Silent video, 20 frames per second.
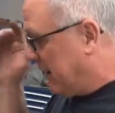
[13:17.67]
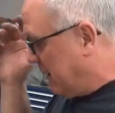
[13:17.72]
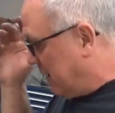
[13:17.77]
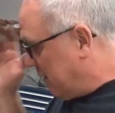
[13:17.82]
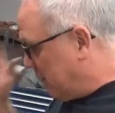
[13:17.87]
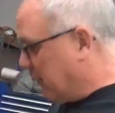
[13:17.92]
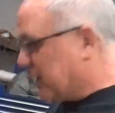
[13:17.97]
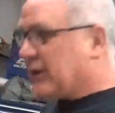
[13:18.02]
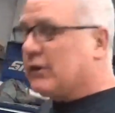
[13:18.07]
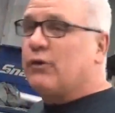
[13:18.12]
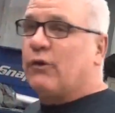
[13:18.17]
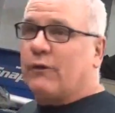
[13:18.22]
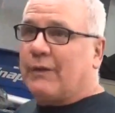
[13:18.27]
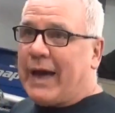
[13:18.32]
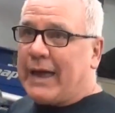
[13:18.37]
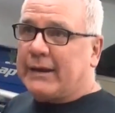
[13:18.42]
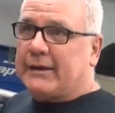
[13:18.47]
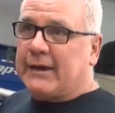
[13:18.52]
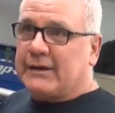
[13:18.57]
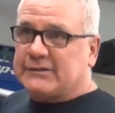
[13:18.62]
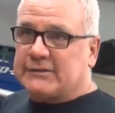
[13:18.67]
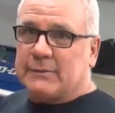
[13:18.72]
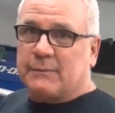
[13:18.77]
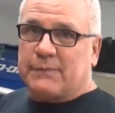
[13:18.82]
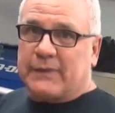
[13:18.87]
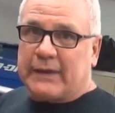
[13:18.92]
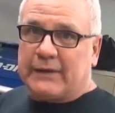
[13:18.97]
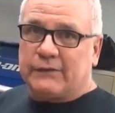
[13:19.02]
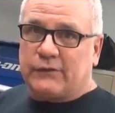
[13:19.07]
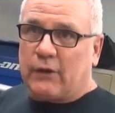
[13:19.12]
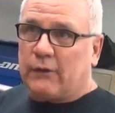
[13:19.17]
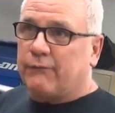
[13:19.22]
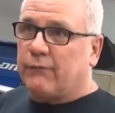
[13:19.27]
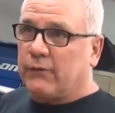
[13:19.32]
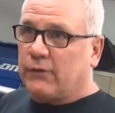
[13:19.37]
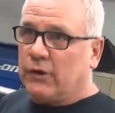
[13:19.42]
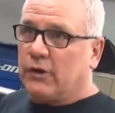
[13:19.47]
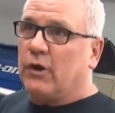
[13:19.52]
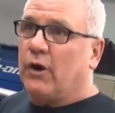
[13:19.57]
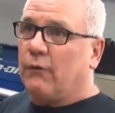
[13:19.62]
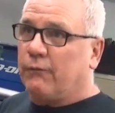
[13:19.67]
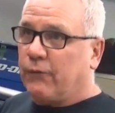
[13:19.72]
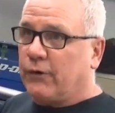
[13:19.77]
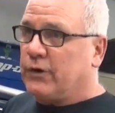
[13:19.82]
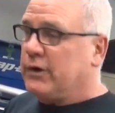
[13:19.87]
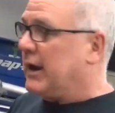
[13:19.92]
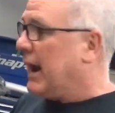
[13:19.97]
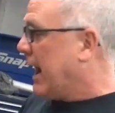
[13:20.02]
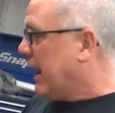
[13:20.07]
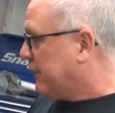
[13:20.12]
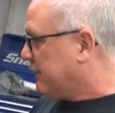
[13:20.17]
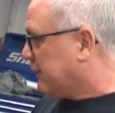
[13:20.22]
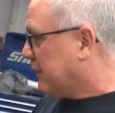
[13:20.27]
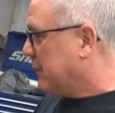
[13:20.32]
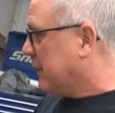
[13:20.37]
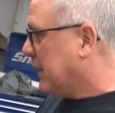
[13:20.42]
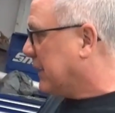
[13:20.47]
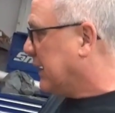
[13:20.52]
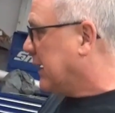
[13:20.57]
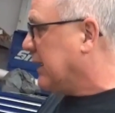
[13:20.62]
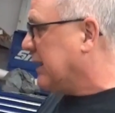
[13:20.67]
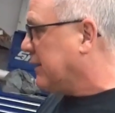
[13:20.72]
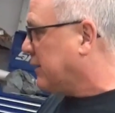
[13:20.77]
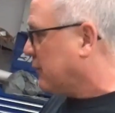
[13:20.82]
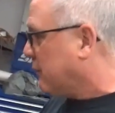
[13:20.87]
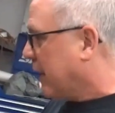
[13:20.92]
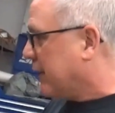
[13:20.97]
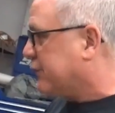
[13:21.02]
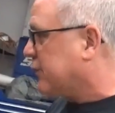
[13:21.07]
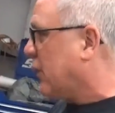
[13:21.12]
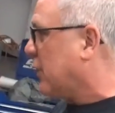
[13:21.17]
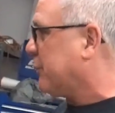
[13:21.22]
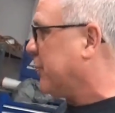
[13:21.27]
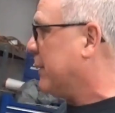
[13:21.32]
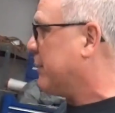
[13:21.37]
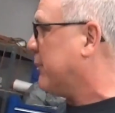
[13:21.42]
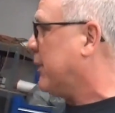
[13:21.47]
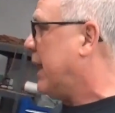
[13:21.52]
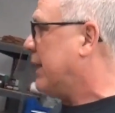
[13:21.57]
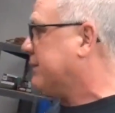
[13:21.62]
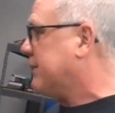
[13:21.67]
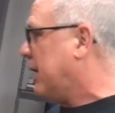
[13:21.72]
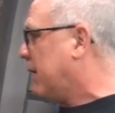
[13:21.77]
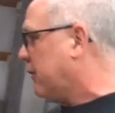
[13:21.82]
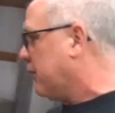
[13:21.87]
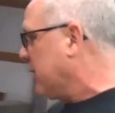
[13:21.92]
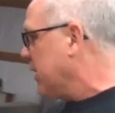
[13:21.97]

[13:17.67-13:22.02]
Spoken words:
we can do a lot of custom things there for you guys. I mean, any of the race car people out there.